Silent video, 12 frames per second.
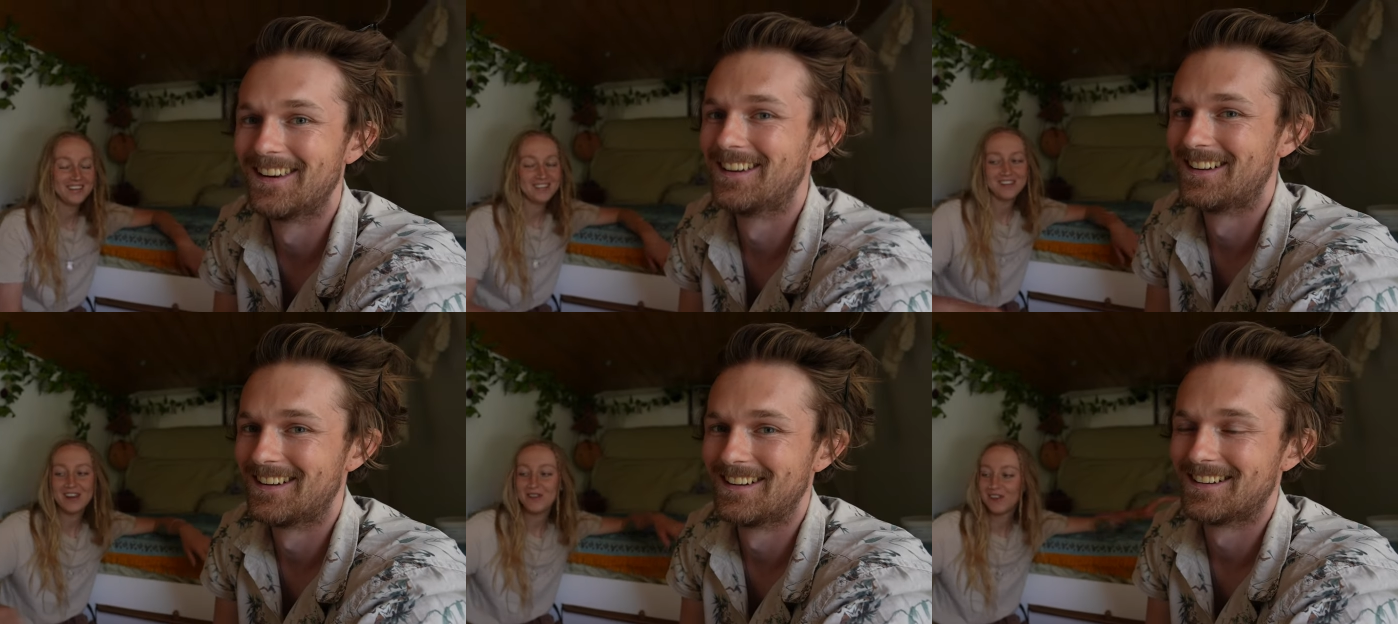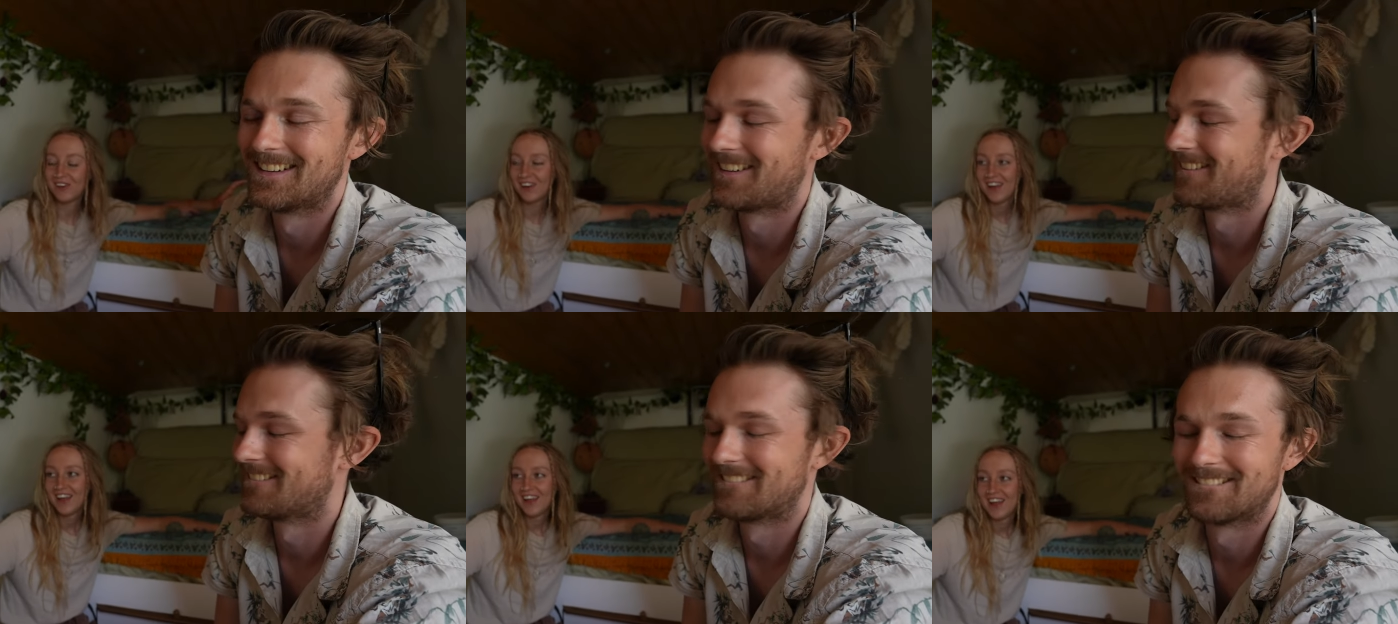Speaker 1: do you know
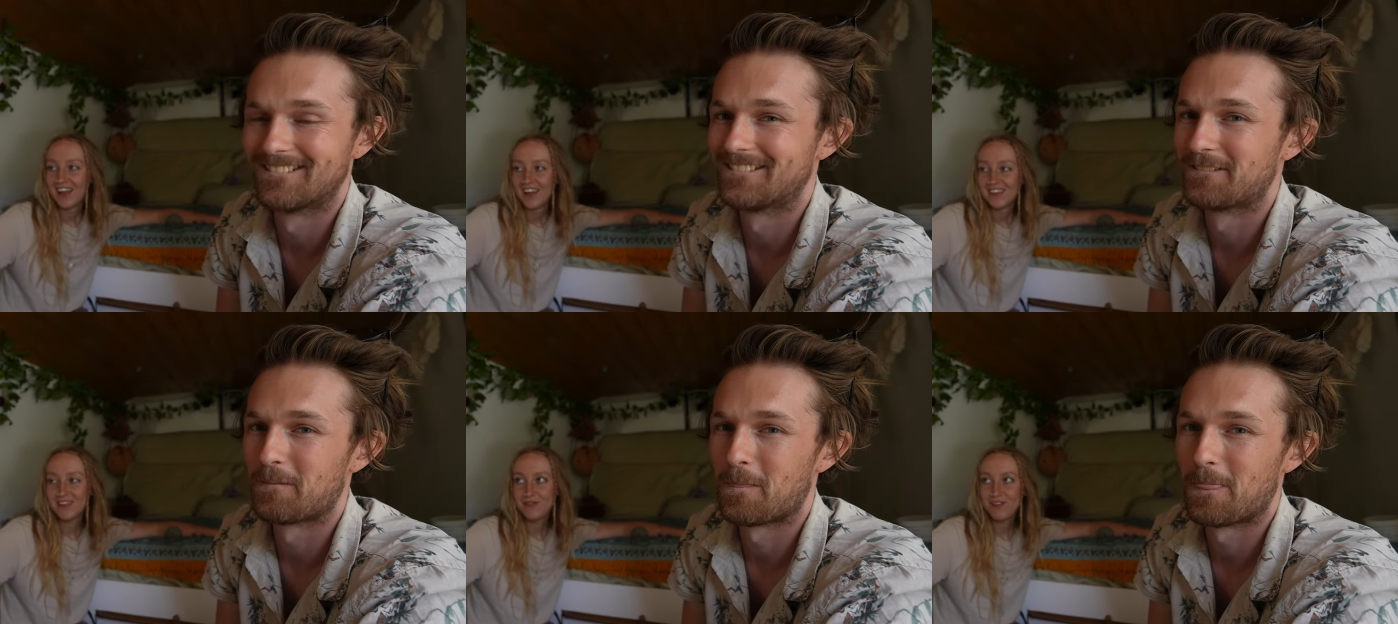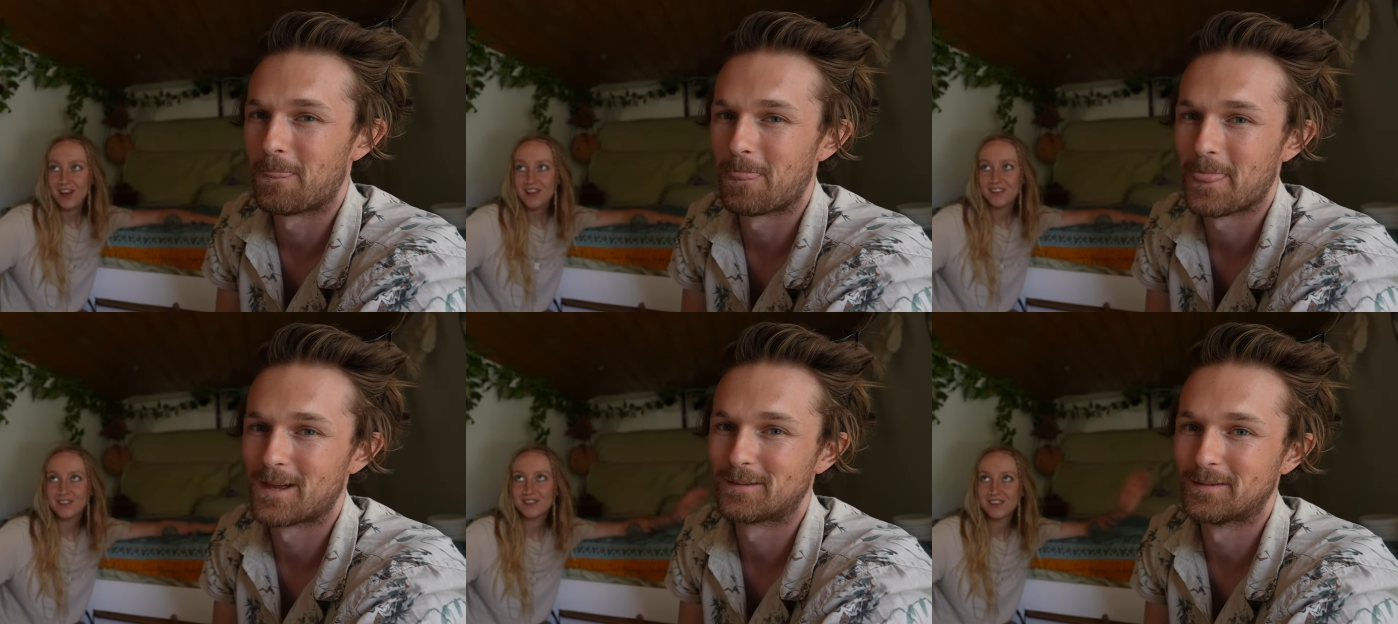what? The
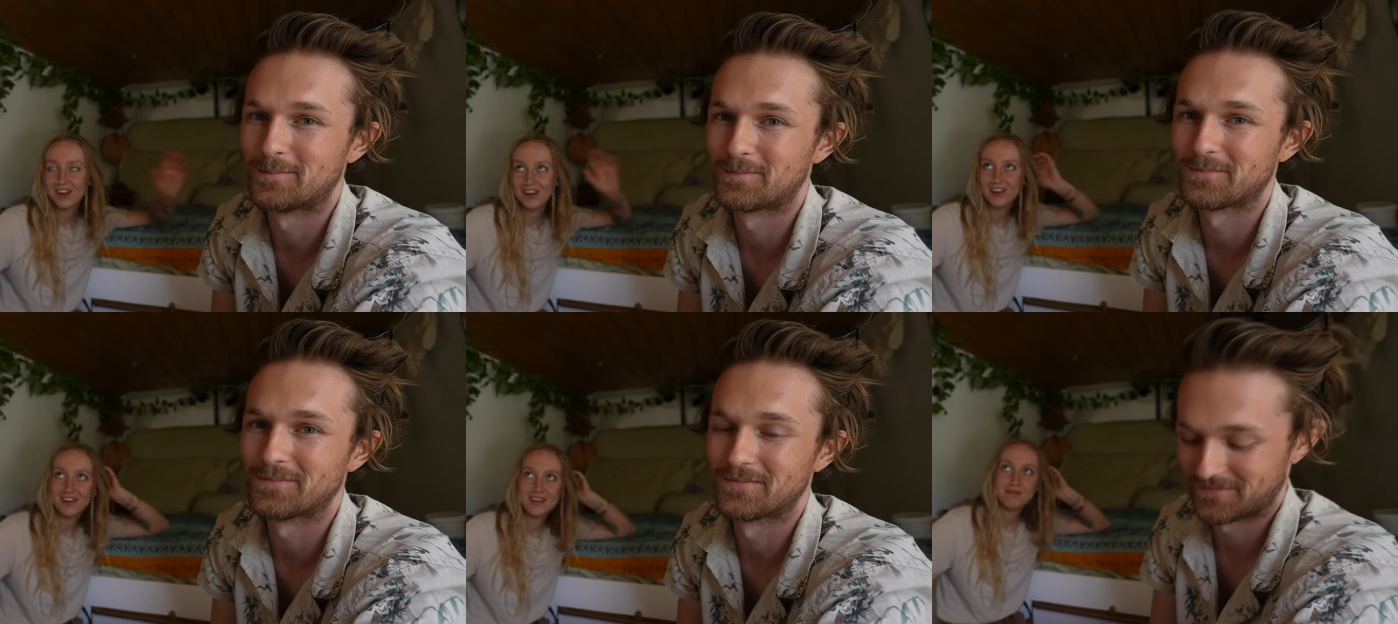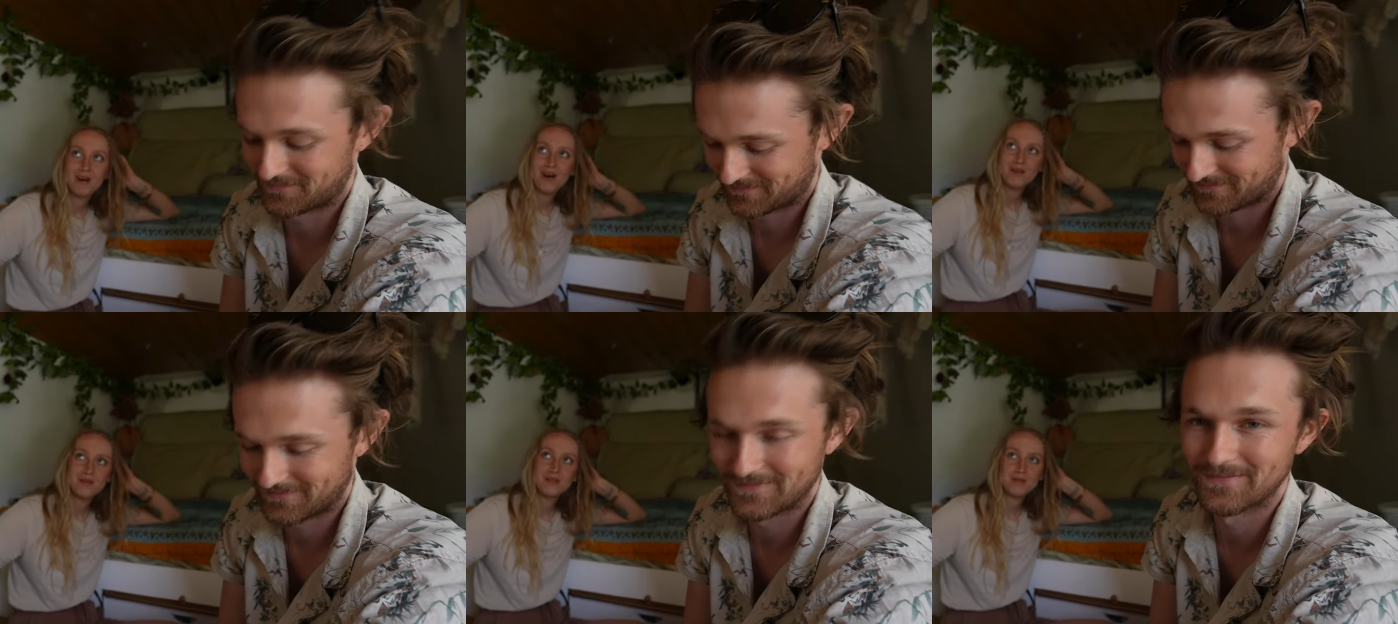first time
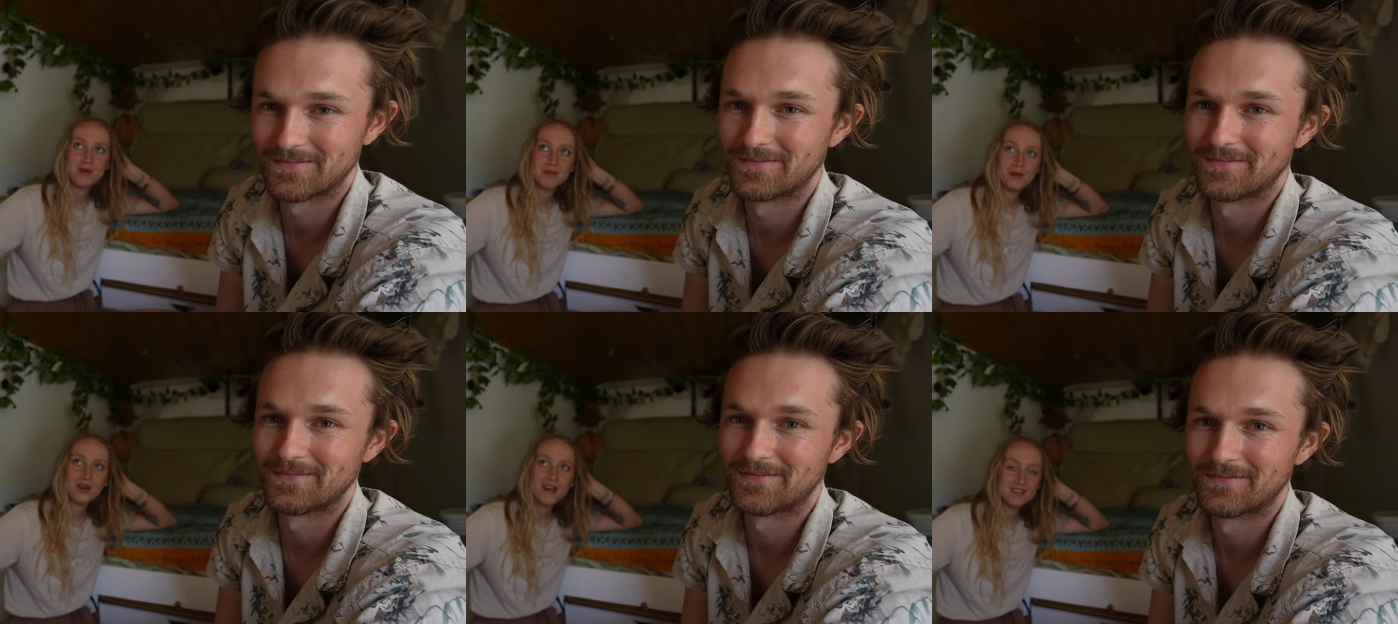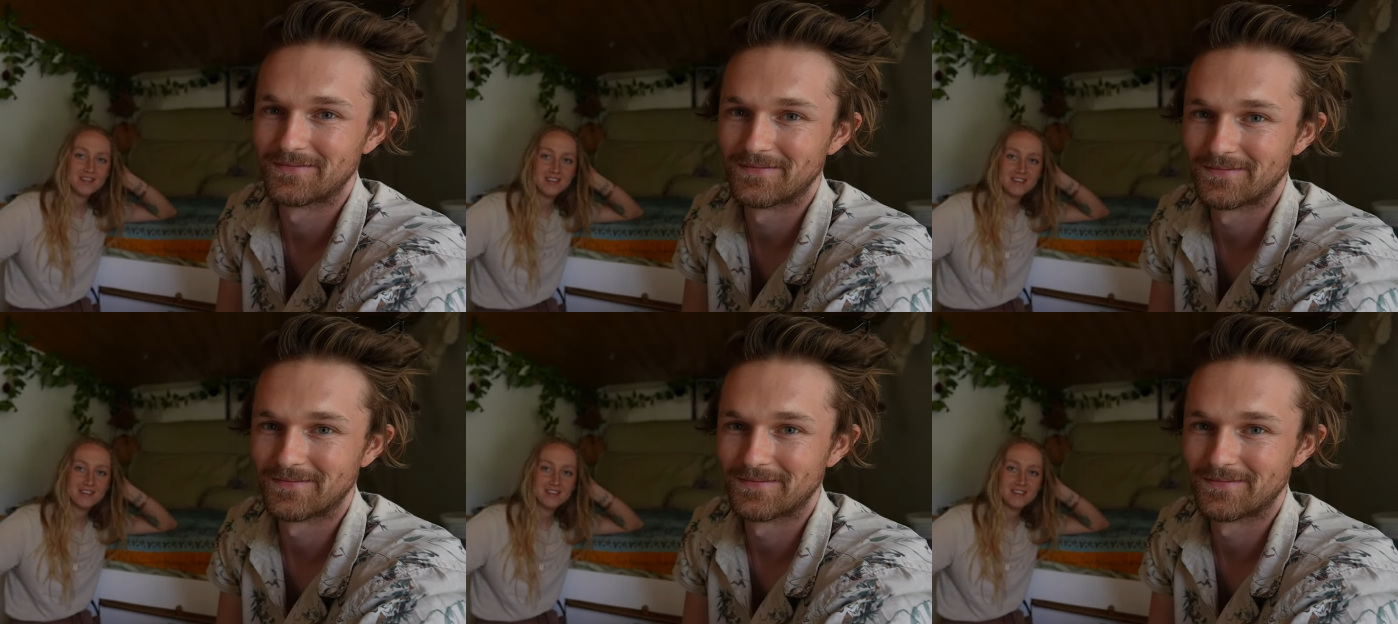I was a bit more nervous,